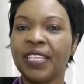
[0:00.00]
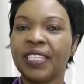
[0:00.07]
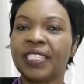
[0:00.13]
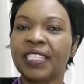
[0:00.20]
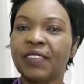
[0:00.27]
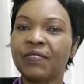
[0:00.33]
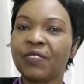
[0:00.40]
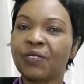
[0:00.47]

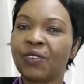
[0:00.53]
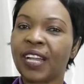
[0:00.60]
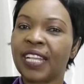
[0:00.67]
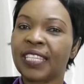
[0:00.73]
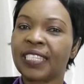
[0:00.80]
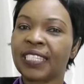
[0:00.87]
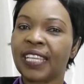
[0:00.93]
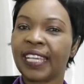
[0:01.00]
cervical
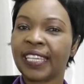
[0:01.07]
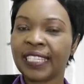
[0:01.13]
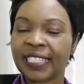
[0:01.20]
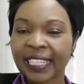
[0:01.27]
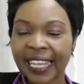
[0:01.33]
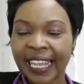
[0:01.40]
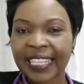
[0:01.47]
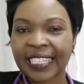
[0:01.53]
cancer
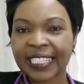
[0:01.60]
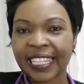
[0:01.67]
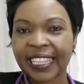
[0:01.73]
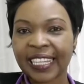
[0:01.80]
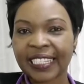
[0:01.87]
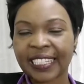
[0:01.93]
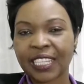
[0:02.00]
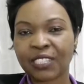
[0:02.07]
is a cancer
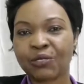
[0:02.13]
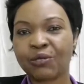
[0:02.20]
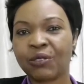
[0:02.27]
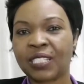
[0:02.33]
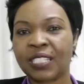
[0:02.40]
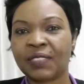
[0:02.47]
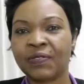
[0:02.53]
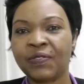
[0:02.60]
that has
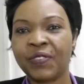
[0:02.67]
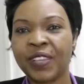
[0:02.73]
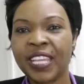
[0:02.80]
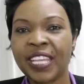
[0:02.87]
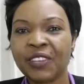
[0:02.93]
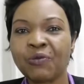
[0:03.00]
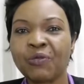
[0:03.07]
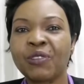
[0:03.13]
got
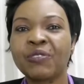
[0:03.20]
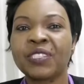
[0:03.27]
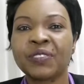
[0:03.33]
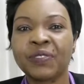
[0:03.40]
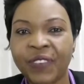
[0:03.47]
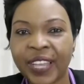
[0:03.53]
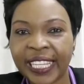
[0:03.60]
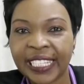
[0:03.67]
very
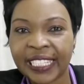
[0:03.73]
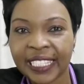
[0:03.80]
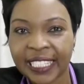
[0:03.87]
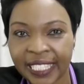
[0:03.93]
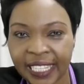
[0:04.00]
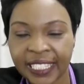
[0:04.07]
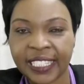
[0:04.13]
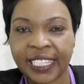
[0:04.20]
well-defined
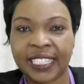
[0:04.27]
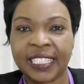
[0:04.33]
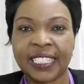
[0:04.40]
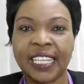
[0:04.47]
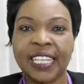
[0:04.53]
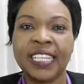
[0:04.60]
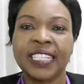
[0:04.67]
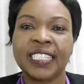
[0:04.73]
stages,